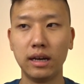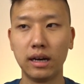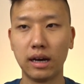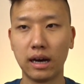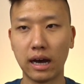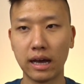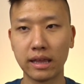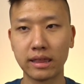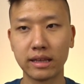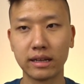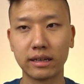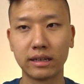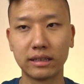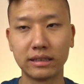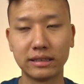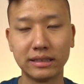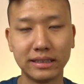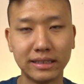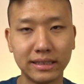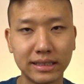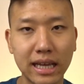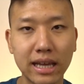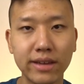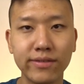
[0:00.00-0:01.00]
I think
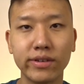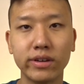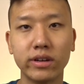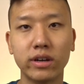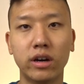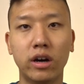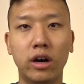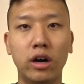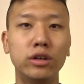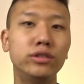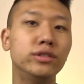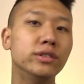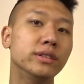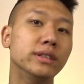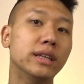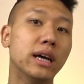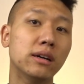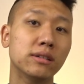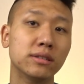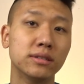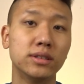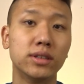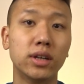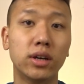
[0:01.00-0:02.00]
saving
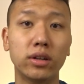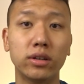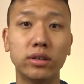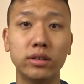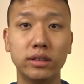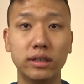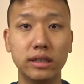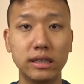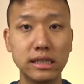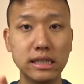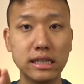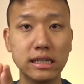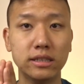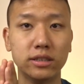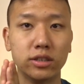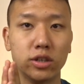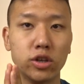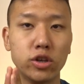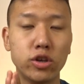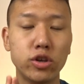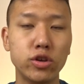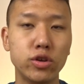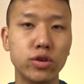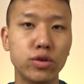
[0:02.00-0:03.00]
$100,000 is a
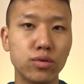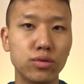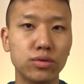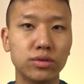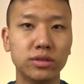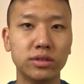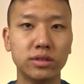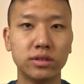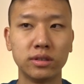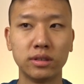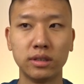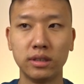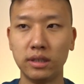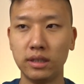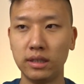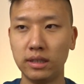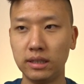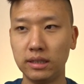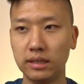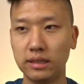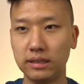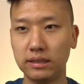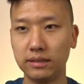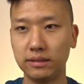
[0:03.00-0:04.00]
huge
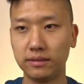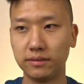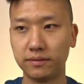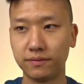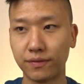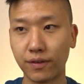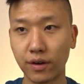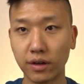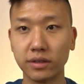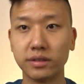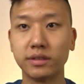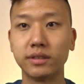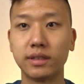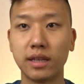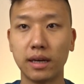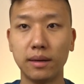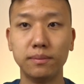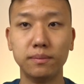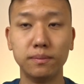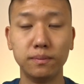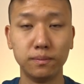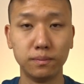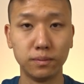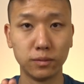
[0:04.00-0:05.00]
first
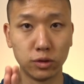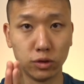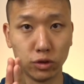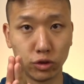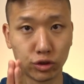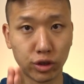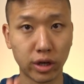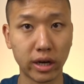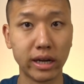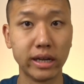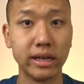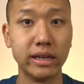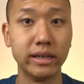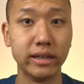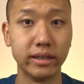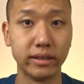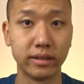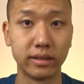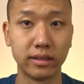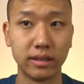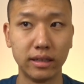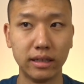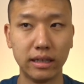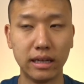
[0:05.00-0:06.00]
step to try to hit.
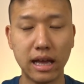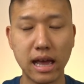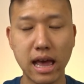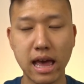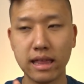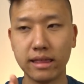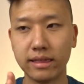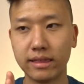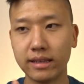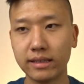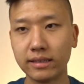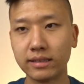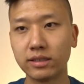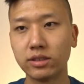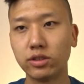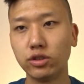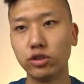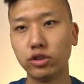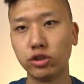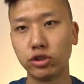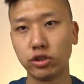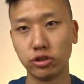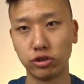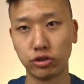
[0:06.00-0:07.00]
And this you
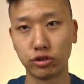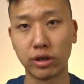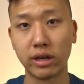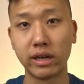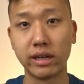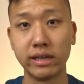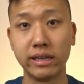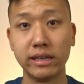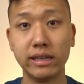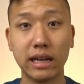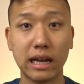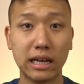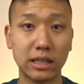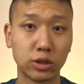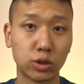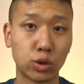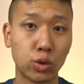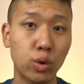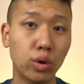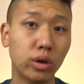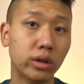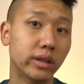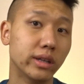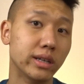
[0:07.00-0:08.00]
should try to hit as
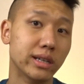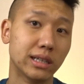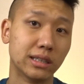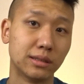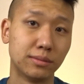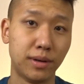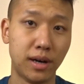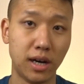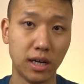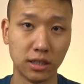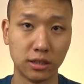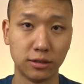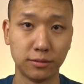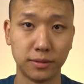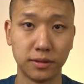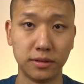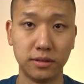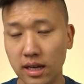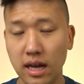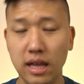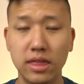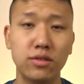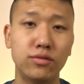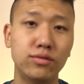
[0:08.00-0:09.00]
quickly as possible.
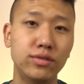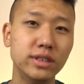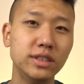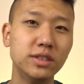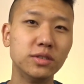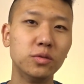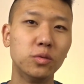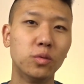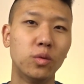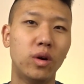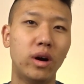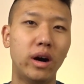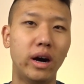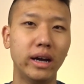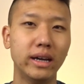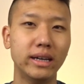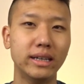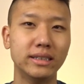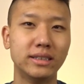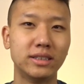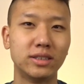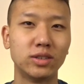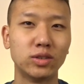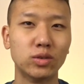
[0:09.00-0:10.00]
And the reason why
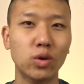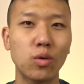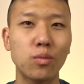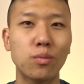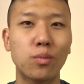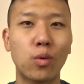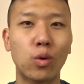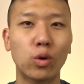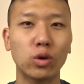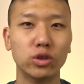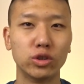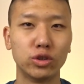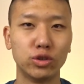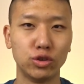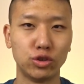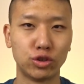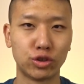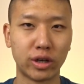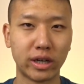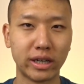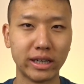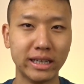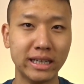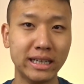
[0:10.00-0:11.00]
it's so important to
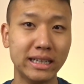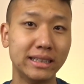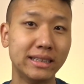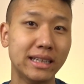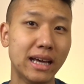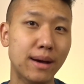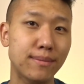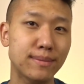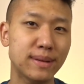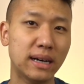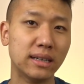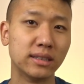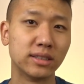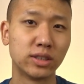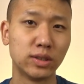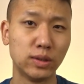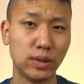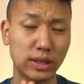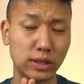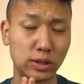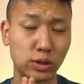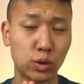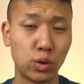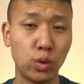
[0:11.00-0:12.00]
try to hit that milestone
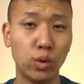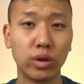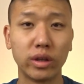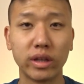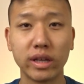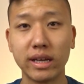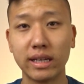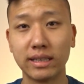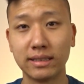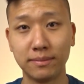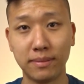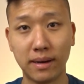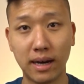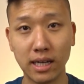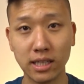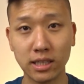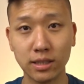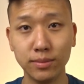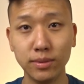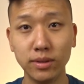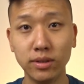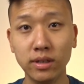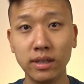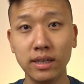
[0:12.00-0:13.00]
as quickly as
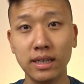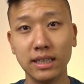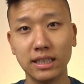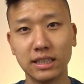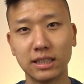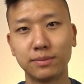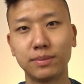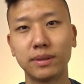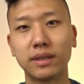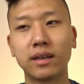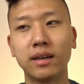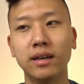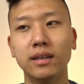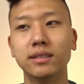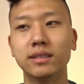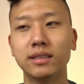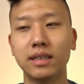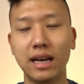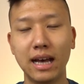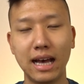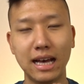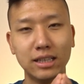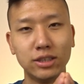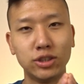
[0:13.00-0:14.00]
possible is because
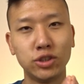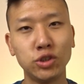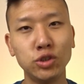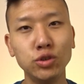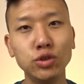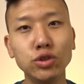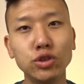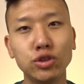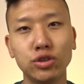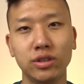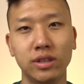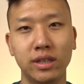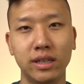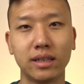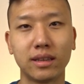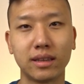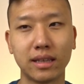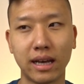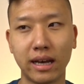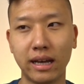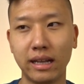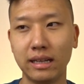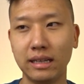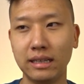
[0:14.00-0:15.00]
as soon as you hit
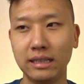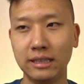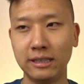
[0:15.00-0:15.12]
that,